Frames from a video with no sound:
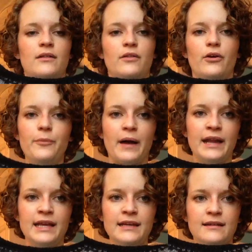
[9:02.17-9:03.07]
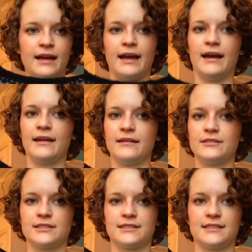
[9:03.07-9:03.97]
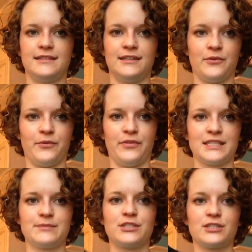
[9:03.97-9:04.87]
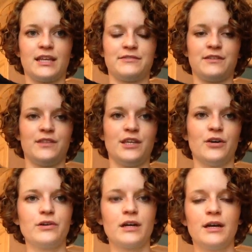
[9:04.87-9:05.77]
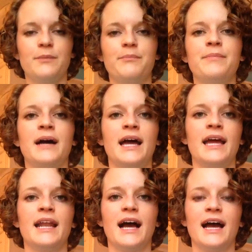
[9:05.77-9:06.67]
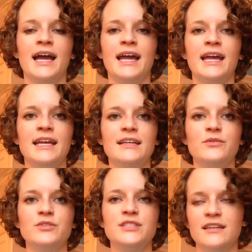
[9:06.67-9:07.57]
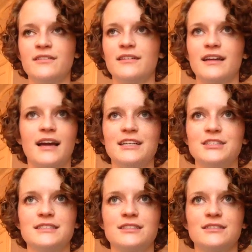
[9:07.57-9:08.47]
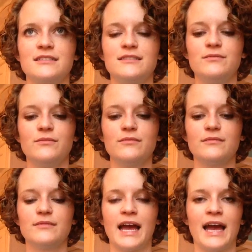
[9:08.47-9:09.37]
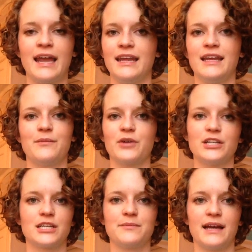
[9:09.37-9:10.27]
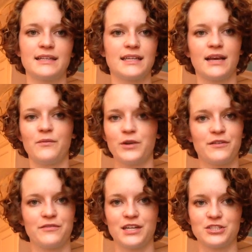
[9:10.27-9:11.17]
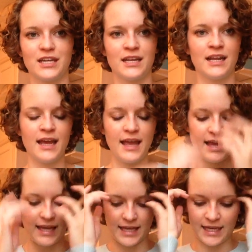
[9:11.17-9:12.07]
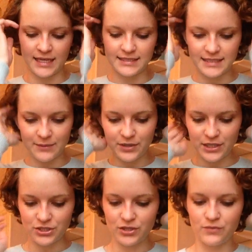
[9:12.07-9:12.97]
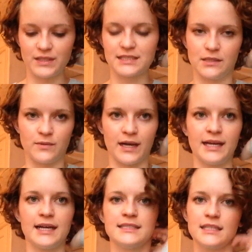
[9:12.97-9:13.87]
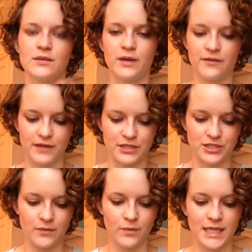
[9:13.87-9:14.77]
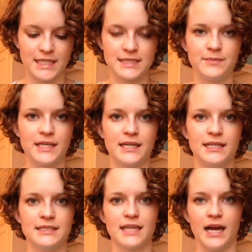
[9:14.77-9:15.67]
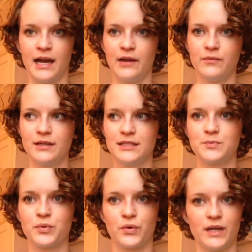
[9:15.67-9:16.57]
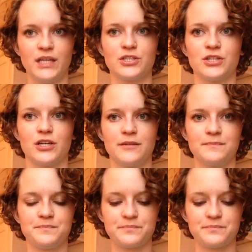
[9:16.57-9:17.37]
Whole body, I had just, this much left of the yoke, but I just had it in a project bag and I wouldn't finish it. And I'm pretty sure the reason why I didn't want to finish it was because I was pretty sure,